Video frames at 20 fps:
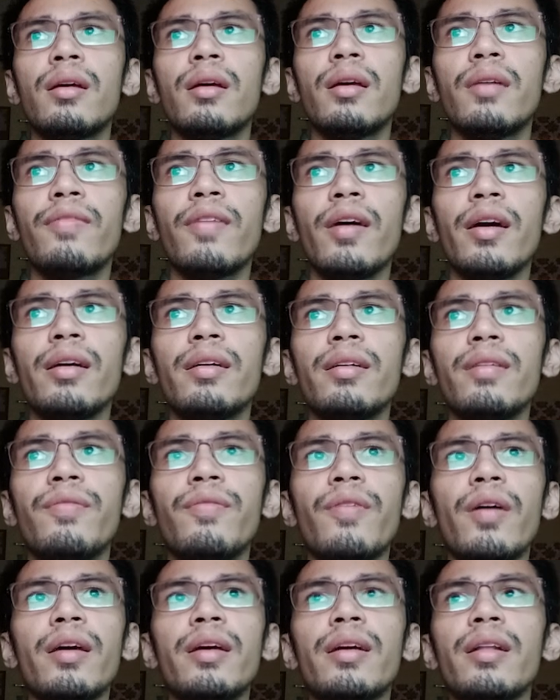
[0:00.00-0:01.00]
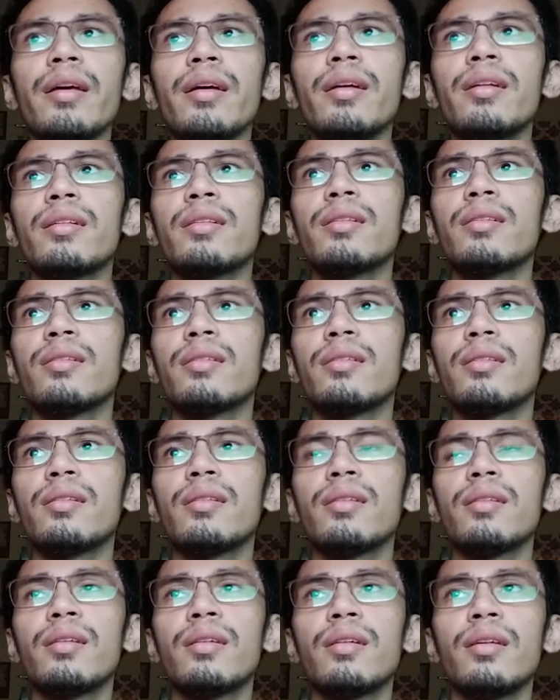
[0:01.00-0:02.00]
If I click,
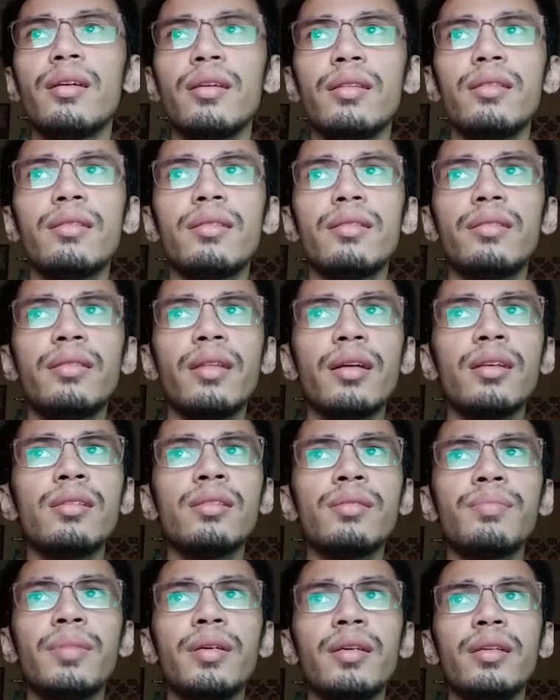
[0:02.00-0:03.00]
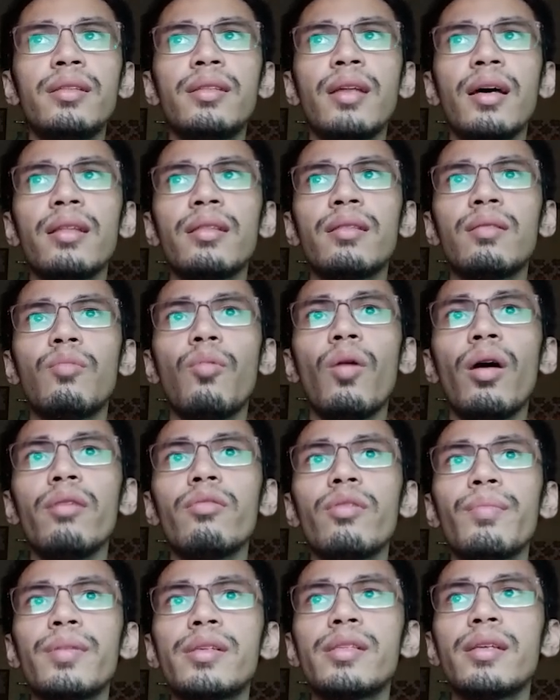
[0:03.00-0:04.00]
it tells me that 1
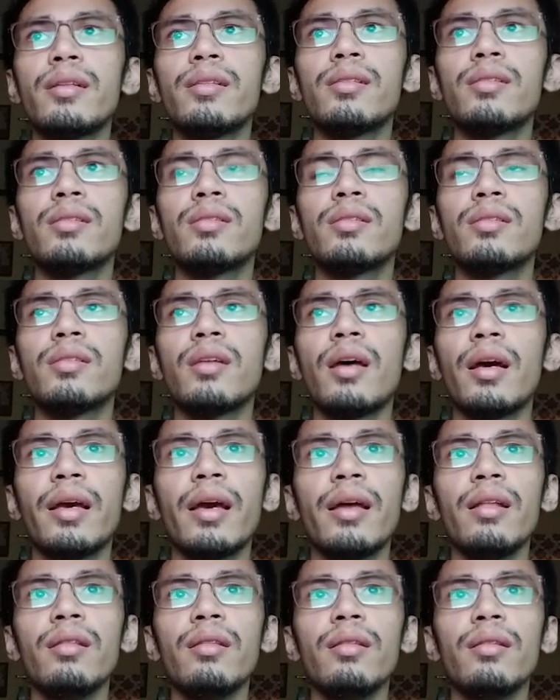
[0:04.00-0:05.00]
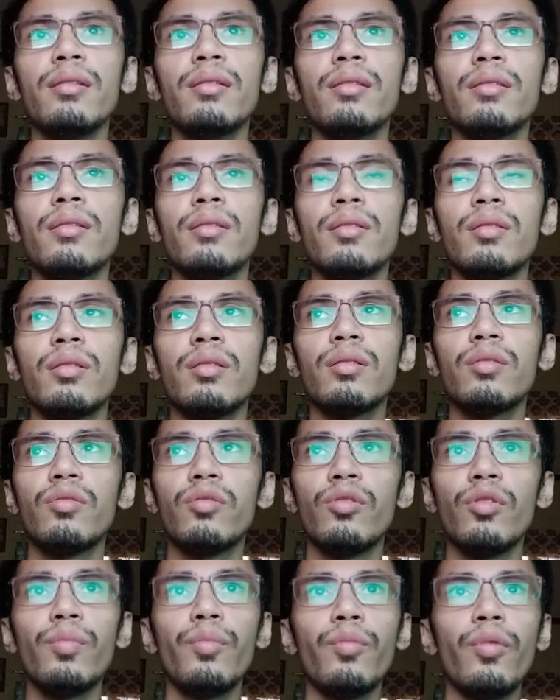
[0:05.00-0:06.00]
represents, again,
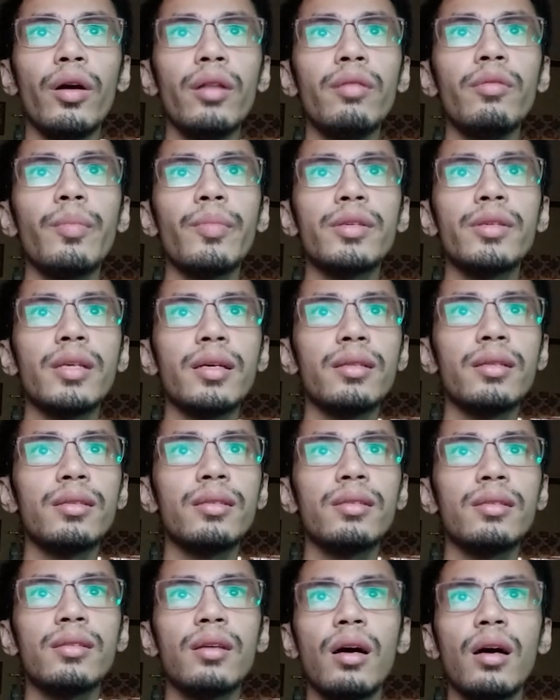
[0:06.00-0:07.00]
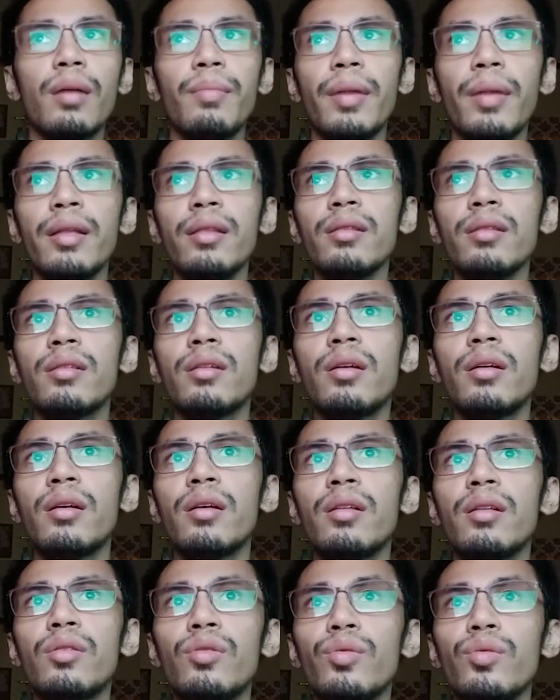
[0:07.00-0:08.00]
group 1 represents men,
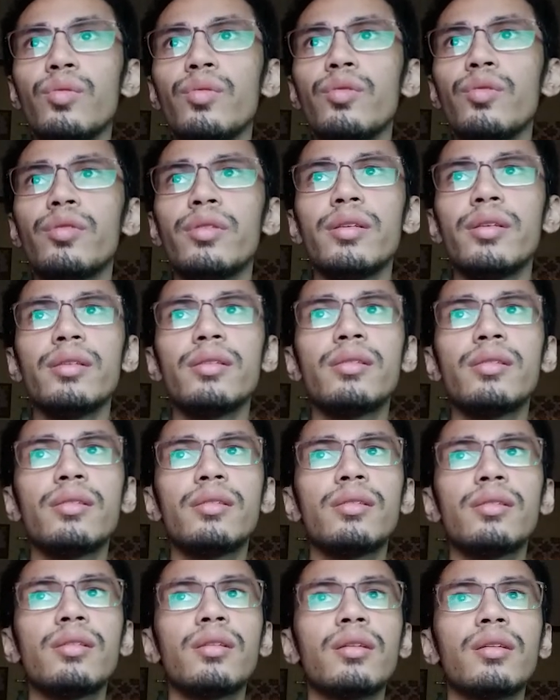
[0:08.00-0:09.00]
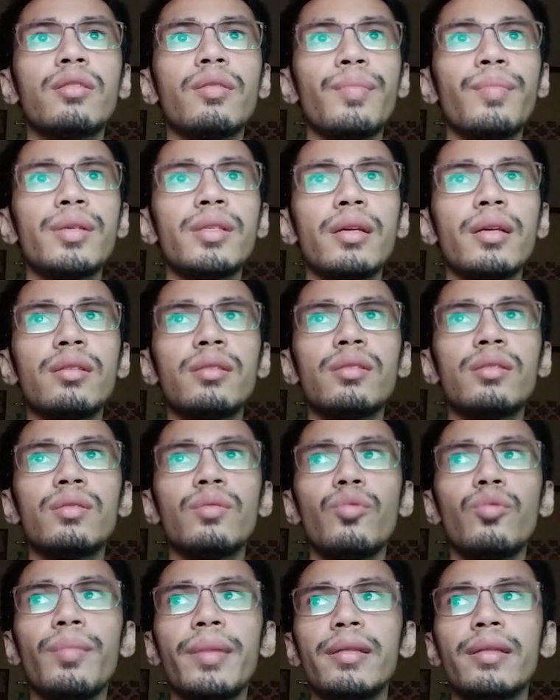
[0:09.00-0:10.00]
2 represents
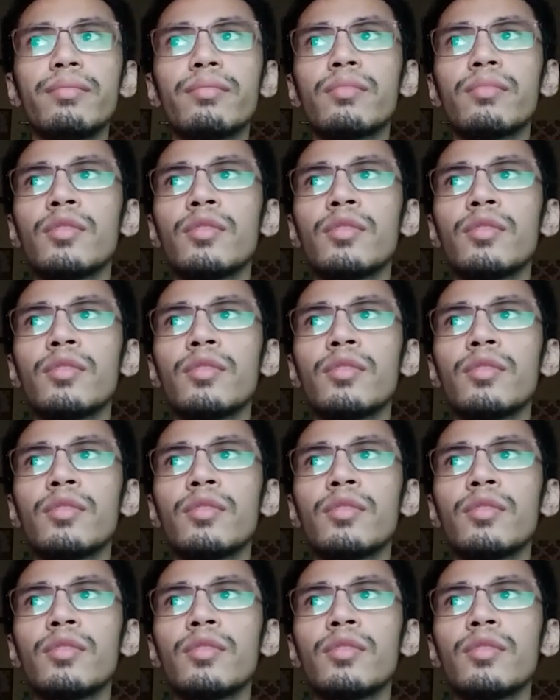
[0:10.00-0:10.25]
women.